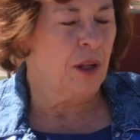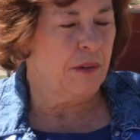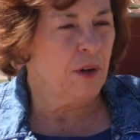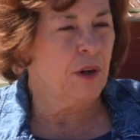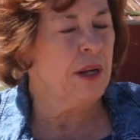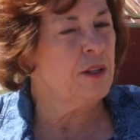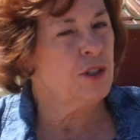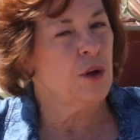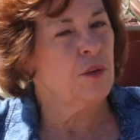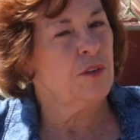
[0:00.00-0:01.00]
lover. And
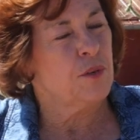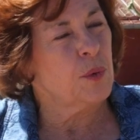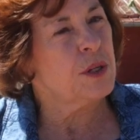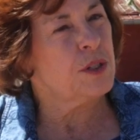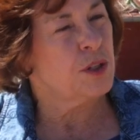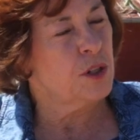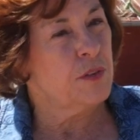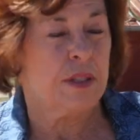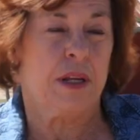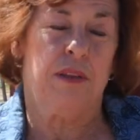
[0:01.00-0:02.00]
so the Forest
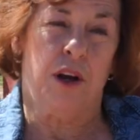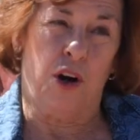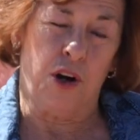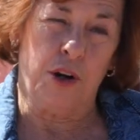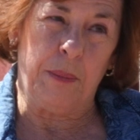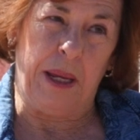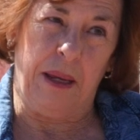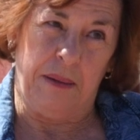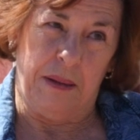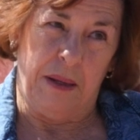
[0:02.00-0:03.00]
Service and the
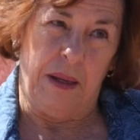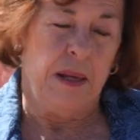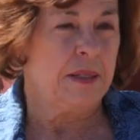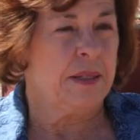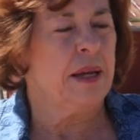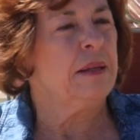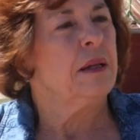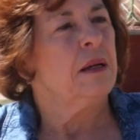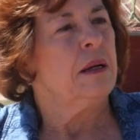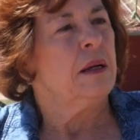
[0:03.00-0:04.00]
Army said,
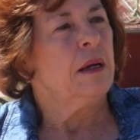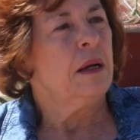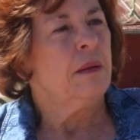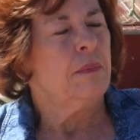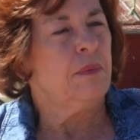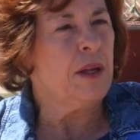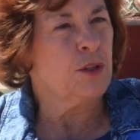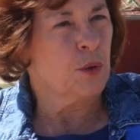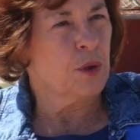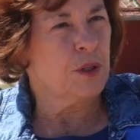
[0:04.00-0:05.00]

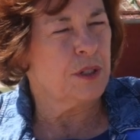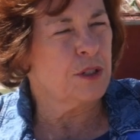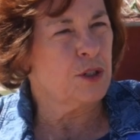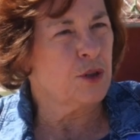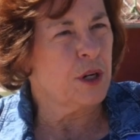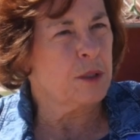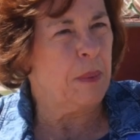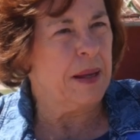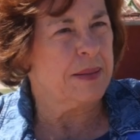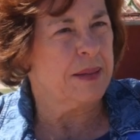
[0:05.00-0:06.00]
these horses are
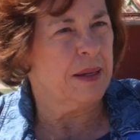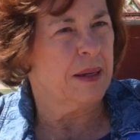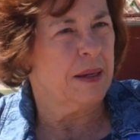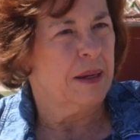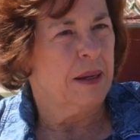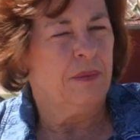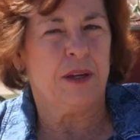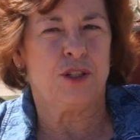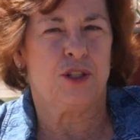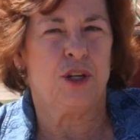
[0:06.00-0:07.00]
trespassing.
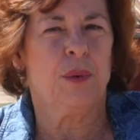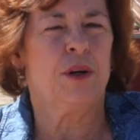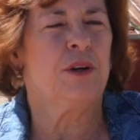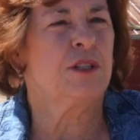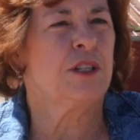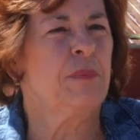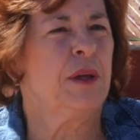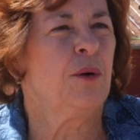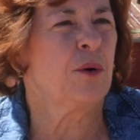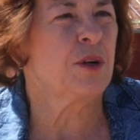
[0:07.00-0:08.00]
These 200
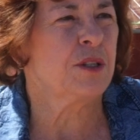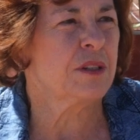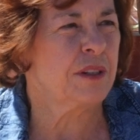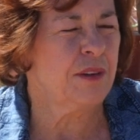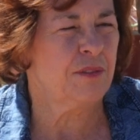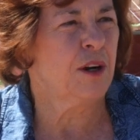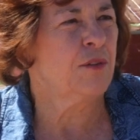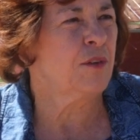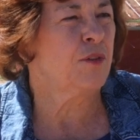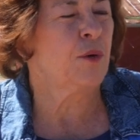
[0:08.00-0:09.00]
something horses left
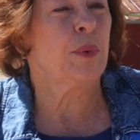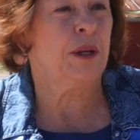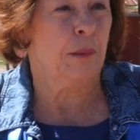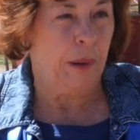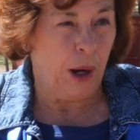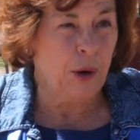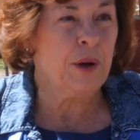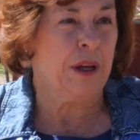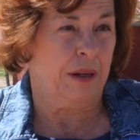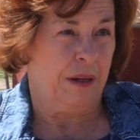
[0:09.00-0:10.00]
over from when
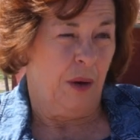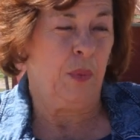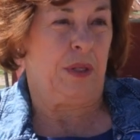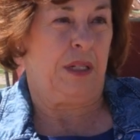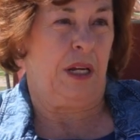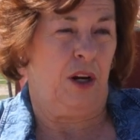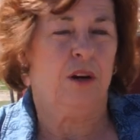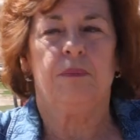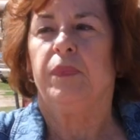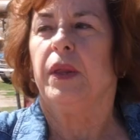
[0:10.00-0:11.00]
Napoleon was
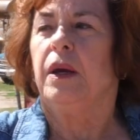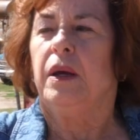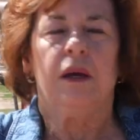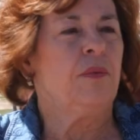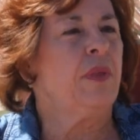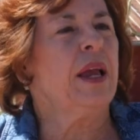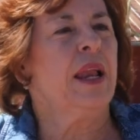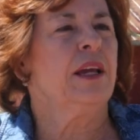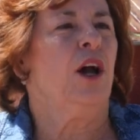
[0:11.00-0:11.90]
here, they got to